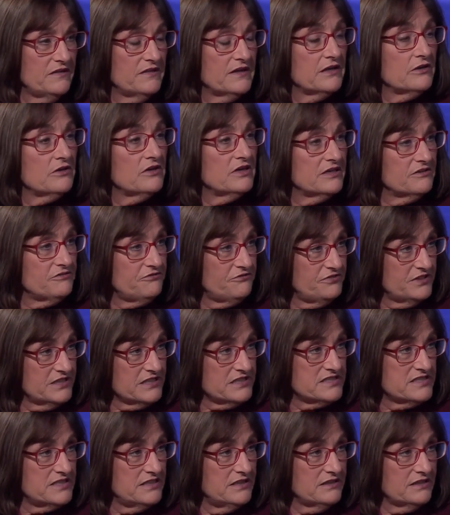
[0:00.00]
They're on a
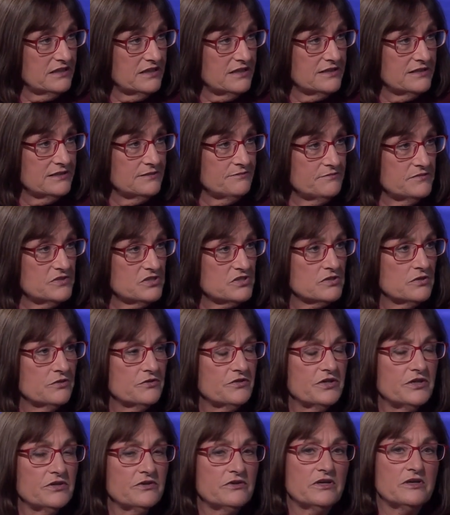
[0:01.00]
fixed income, so
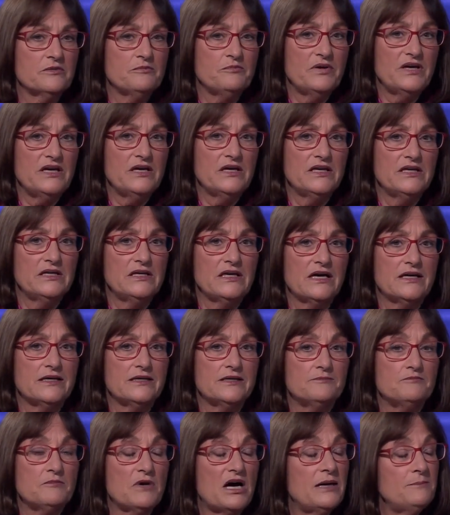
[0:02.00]
they're going to pay
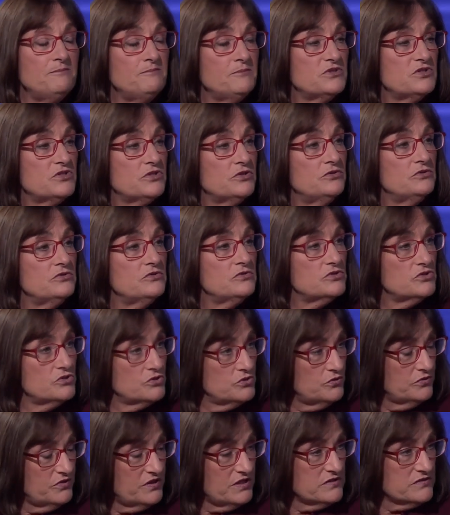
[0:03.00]
um, up to
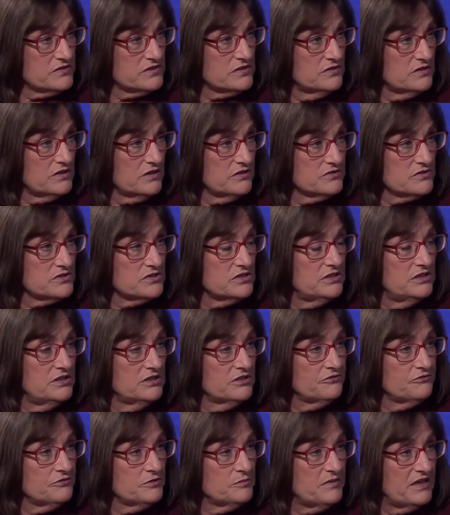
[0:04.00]
$2,000 a
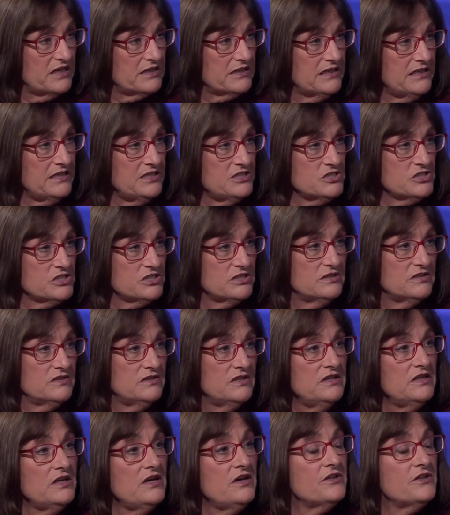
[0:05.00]
year for medication,